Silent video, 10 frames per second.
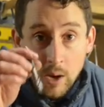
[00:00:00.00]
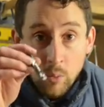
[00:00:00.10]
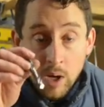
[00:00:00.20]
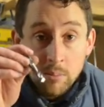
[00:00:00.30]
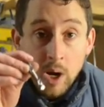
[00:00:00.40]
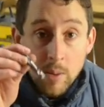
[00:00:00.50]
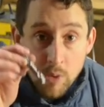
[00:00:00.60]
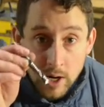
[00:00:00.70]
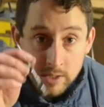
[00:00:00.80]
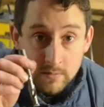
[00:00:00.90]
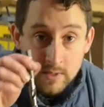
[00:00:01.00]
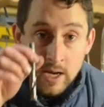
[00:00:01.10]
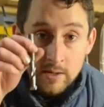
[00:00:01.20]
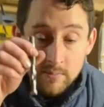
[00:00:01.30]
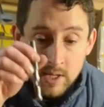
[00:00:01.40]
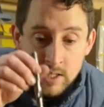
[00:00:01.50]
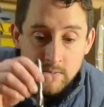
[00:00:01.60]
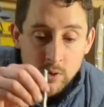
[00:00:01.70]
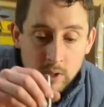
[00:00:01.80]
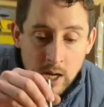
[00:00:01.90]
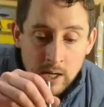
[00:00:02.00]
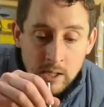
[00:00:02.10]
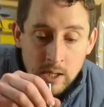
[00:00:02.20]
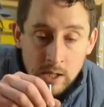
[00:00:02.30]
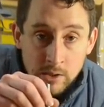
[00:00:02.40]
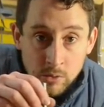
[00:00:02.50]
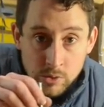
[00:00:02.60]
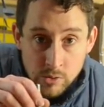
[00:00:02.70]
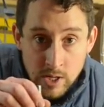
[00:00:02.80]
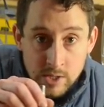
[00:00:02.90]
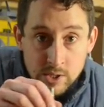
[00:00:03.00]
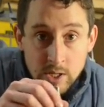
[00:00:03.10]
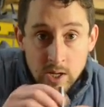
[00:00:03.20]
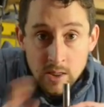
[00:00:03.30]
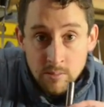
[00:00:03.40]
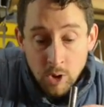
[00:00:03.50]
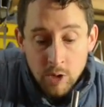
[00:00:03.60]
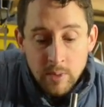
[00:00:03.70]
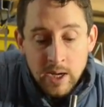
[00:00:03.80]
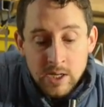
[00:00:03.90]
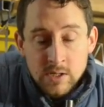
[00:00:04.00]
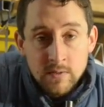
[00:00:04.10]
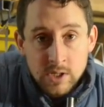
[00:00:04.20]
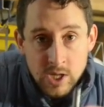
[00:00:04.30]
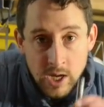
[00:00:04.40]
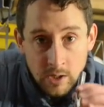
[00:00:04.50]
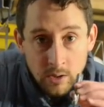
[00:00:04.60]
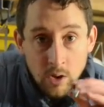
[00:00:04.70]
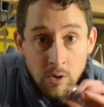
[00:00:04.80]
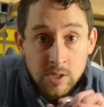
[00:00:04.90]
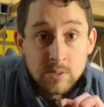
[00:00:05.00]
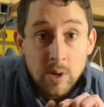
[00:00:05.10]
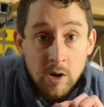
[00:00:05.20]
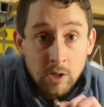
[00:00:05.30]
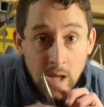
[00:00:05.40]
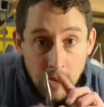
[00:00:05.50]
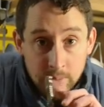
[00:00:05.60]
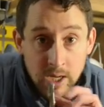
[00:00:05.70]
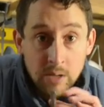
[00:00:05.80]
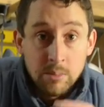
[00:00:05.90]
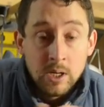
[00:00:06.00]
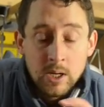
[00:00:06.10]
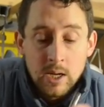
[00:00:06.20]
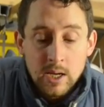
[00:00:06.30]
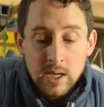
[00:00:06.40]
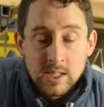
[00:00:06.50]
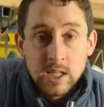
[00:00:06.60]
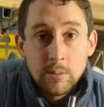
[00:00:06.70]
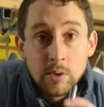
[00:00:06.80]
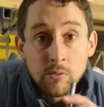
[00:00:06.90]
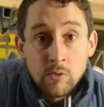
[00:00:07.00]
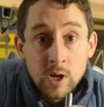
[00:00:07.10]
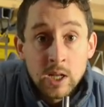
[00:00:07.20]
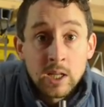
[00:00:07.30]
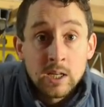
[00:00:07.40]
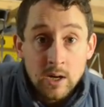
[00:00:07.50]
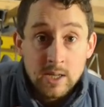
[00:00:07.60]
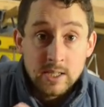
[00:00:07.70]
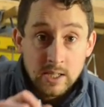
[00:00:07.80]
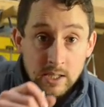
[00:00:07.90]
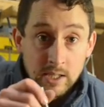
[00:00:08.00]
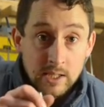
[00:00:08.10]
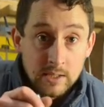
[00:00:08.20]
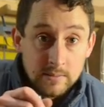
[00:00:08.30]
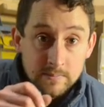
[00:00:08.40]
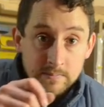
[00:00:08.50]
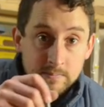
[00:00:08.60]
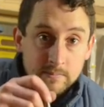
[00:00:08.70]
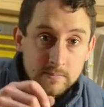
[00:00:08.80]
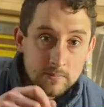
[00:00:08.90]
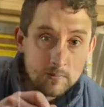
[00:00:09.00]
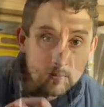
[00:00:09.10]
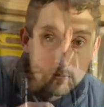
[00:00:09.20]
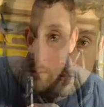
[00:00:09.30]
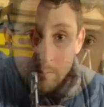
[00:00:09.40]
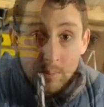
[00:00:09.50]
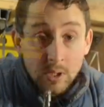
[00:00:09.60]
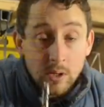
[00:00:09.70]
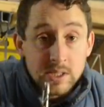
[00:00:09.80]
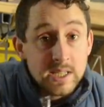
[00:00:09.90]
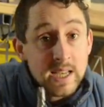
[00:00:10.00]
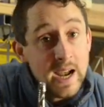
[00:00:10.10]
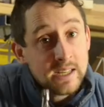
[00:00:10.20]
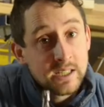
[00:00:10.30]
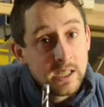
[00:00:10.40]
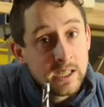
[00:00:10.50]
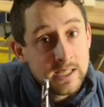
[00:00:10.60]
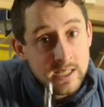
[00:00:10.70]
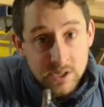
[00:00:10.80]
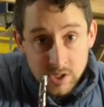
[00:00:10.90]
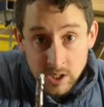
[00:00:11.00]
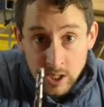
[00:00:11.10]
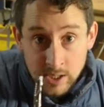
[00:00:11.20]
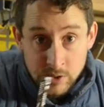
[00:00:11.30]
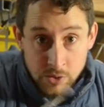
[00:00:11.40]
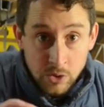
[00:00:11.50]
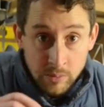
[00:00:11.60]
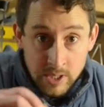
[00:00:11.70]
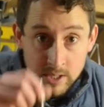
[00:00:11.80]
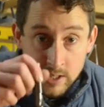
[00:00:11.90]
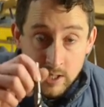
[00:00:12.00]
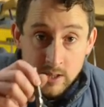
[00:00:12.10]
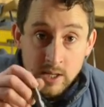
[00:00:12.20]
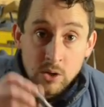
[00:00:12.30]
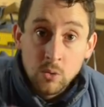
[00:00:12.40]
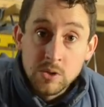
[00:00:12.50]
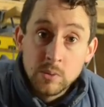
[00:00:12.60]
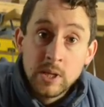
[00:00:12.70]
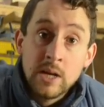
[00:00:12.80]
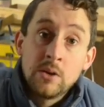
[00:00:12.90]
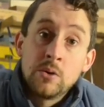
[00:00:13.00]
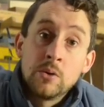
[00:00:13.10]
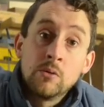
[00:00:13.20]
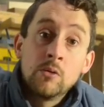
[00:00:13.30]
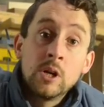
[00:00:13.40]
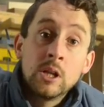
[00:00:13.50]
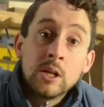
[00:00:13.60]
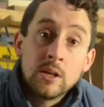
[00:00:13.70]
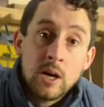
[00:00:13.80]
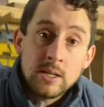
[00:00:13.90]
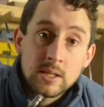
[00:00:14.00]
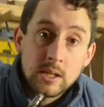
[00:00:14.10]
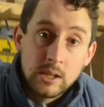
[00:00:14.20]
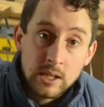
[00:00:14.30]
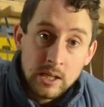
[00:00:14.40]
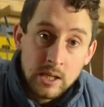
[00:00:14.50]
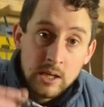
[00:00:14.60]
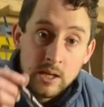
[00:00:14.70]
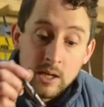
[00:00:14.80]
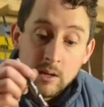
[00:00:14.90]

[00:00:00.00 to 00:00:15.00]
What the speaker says: One byproduct of that is if you're cutting a little trench, the bottom edge of the channel on a spiral upcut bit is going to be really nice and clean. Because these are acting essentially like a drill bit, they also allow you to do really nice, clean